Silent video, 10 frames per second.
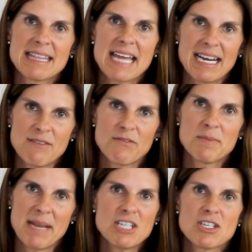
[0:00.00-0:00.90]
that
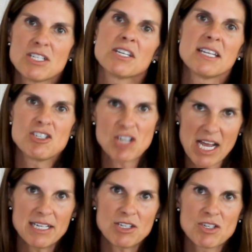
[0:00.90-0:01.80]
information to the
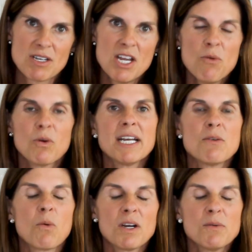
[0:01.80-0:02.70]
judge. We're going
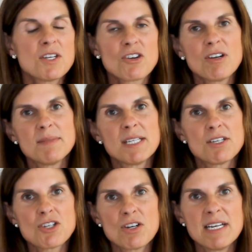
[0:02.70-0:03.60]
to work with your criminal
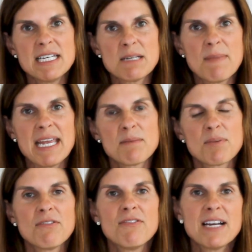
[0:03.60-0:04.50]
attorney to make a
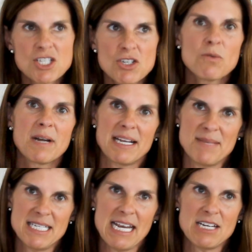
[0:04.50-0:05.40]
professional
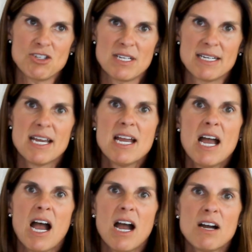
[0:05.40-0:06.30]
recommendation
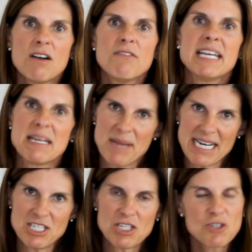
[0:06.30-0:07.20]
of an
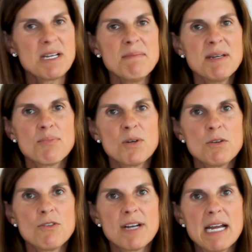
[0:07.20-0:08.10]
inpatient treatment
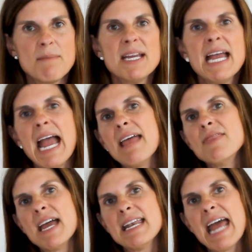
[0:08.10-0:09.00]
program,
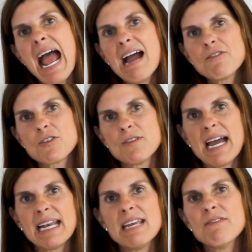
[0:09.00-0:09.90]
and then after
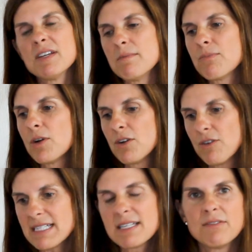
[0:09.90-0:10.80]
that, even
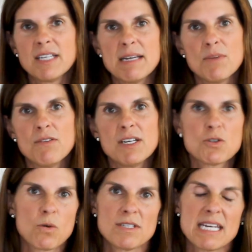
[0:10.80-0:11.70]
progressively moving
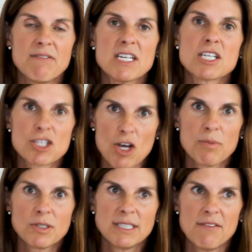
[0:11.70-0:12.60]
towards even a
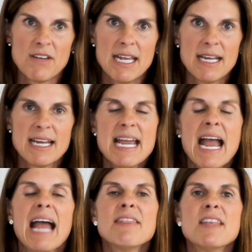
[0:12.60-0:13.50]
sober living.
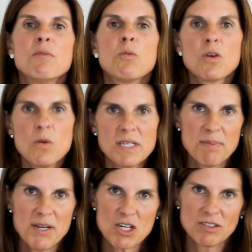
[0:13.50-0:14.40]
And then we're going to
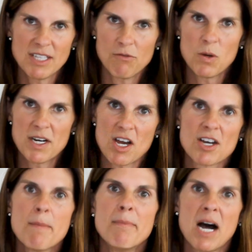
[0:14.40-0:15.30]
put your loved one on
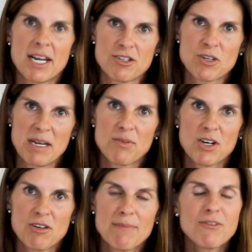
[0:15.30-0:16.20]
a monitoring
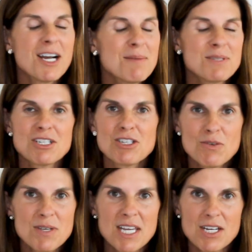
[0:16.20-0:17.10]
program for up to
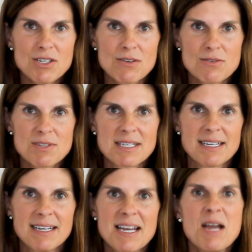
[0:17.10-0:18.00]
2 years.
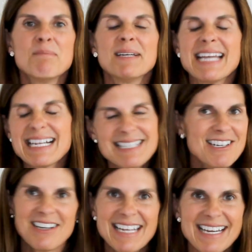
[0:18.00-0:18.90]
But that's
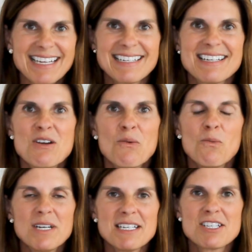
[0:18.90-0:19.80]
not it.
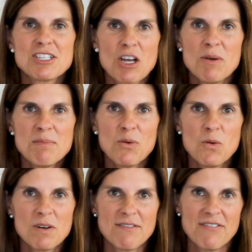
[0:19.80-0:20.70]
What is so
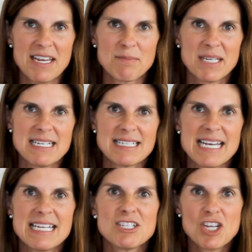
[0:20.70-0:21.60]
important,
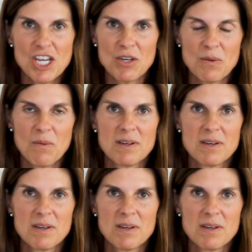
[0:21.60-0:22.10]
families, is you.